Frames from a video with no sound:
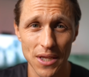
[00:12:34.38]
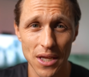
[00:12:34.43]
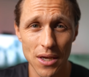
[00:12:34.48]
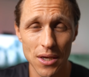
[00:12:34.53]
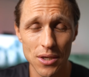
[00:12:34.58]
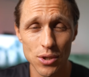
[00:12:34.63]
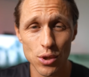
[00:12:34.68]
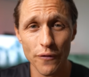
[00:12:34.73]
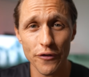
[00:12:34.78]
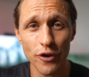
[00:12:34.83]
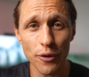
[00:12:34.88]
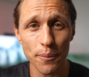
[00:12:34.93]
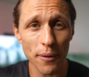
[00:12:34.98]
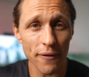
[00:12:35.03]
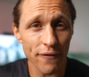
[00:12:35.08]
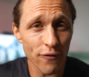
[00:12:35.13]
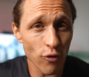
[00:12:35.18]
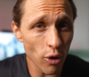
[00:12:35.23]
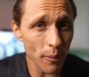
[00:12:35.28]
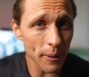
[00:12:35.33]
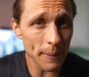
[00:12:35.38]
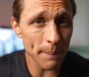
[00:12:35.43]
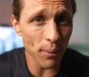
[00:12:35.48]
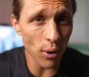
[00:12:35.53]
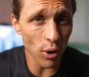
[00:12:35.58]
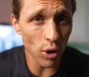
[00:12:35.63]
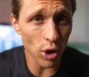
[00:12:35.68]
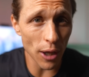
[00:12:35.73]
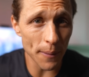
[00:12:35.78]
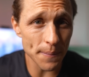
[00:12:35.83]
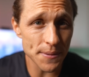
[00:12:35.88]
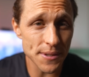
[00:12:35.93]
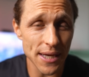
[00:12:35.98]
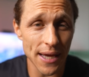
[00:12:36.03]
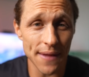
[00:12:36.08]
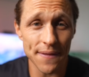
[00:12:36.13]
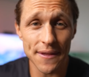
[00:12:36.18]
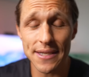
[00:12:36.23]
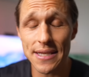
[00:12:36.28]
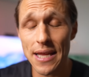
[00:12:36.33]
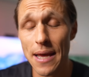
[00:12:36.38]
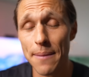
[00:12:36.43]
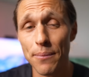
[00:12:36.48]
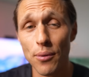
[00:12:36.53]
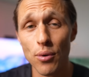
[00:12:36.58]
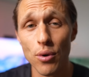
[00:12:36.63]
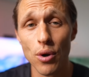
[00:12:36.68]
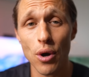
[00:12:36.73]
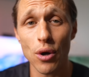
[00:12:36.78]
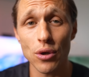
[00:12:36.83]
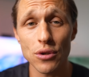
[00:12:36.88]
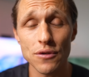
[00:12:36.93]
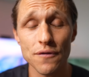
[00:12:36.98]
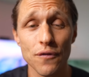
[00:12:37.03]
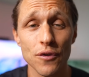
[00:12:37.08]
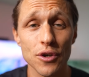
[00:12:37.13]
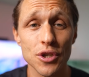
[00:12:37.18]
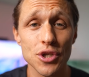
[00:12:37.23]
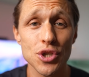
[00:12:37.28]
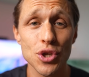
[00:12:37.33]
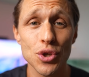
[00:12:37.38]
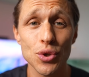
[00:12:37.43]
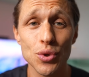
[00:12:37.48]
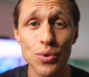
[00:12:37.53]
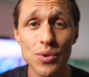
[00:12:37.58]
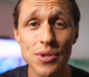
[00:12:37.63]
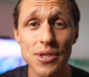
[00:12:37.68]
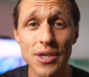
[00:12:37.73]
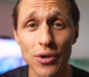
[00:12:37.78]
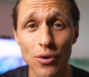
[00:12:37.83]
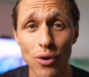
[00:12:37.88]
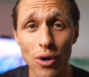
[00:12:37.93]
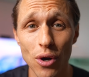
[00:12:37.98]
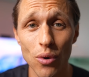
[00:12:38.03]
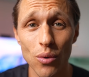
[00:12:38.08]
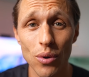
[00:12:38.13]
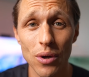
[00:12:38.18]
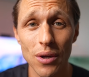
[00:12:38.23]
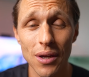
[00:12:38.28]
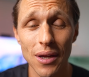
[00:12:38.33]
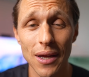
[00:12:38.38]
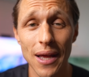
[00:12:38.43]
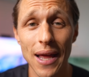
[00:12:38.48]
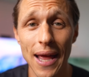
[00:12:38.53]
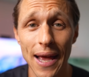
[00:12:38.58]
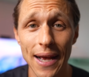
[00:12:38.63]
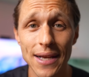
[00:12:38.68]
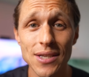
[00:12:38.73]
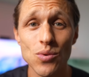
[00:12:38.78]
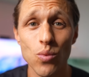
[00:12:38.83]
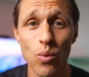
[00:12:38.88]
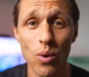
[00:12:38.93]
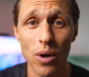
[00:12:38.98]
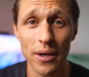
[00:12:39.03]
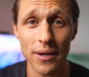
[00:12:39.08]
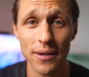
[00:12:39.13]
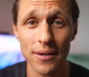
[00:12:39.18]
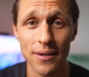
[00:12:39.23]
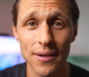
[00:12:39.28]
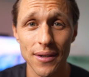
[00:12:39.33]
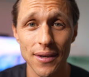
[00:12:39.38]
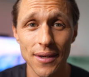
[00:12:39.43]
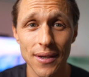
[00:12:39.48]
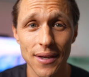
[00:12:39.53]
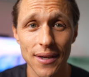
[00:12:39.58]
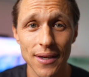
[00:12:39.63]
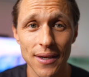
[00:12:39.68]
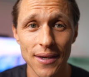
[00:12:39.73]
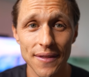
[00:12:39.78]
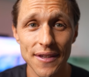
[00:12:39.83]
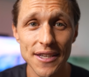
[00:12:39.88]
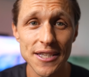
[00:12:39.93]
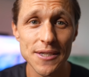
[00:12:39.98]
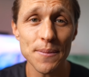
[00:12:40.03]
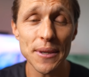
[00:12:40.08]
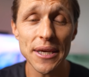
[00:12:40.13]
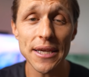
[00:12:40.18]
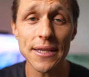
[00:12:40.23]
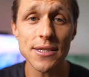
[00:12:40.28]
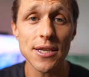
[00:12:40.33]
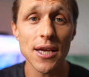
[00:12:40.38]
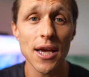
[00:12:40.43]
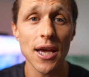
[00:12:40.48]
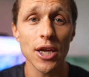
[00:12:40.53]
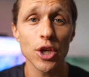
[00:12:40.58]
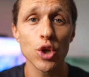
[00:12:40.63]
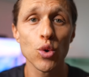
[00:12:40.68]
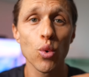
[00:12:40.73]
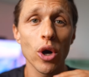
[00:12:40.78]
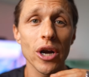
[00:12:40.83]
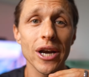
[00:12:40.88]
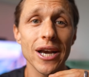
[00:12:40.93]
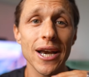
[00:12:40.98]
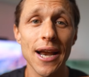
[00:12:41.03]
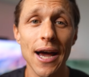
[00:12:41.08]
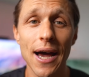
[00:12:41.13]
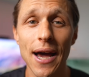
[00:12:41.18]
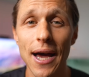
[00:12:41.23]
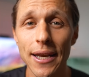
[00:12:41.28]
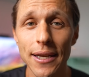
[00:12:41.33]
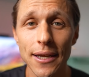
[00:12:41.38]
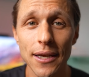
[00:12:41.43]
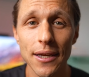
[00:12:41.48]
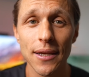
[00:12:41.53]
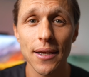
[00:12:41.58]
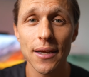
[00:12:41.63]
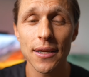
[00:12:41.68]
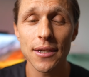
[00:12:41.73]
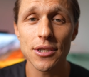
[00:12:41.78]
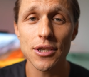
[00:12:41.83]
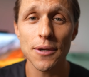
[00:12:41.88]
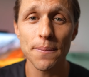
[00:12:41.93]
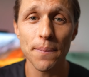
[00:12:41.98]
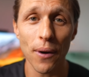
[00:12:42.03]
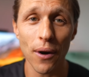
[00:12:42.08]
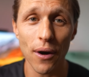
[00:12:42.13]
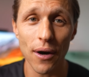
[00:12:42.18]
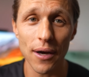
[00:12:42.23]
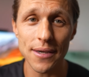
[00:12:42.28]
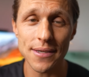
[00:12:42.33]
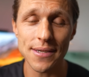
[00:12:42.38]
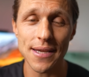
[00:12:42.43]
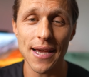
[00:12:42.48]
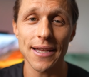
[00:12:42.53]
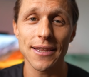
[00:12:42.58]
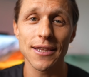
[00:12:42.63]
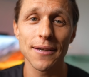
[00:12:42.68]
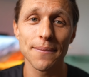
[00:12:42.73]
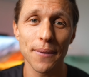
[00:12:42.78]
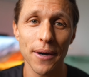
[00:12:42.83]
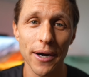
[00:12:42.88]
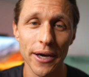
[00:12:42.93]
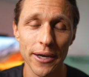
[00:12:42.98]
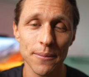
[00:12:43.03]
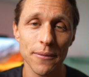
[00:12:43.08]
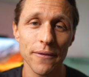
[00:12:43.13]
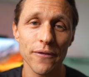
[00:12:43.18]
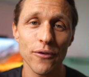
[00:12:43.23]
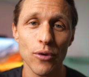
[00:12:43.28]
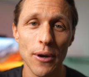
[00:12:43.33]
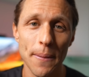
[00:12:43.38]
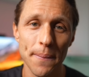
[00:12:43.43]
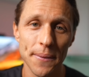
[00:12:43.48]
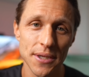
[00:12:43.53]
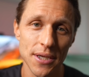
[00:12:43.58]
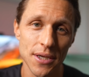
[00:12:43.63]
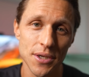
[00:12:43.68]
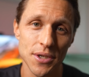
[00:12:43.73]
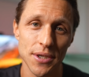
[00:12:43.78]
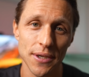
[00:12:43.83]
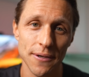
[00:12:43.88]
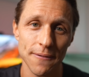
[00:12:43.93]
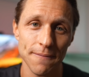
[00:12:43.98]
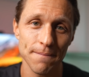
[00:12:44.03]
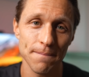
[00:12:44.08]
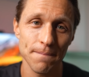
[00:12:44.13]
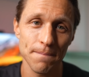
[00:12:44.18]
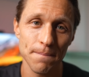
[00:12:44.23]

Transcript: So if you're performing pull-ups and the tempo calls for 20x1, this means you are not to pause at the bottom of the repetition.